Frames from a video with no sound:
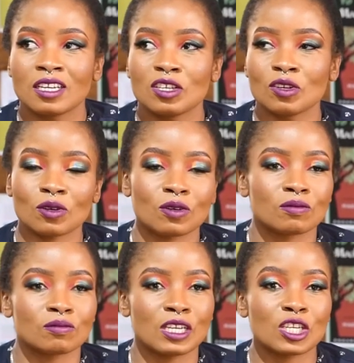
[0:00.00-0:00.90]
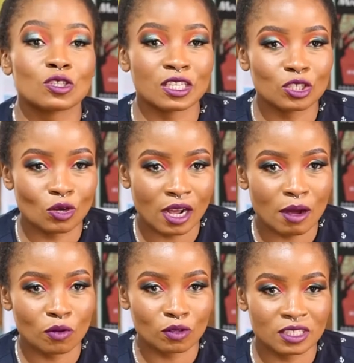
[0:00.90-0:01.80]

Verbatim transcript: you know, heterosexual couples,